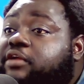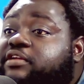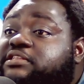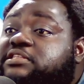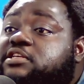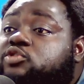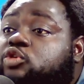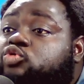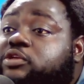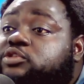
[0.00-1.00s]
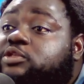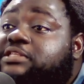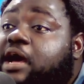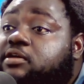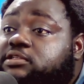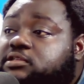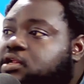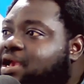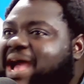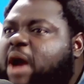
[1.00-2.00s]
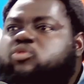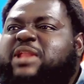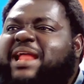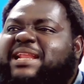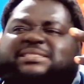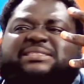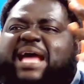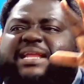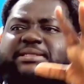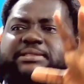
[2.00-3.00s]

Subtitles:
cities or 20,000, I would understand.